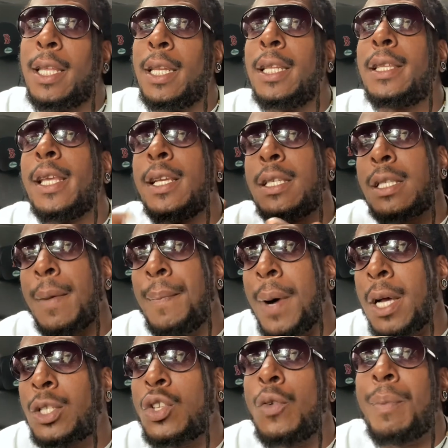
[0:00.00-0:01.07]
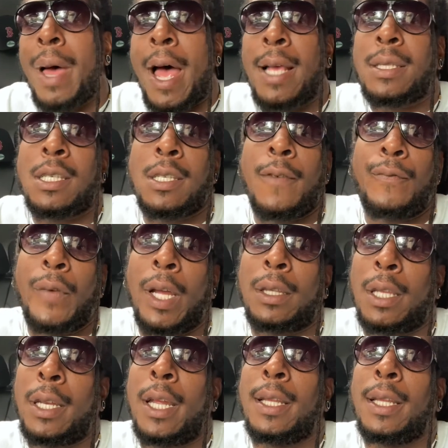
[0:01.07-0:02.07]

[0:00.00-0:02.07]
that he thinks the muscle mass is affecting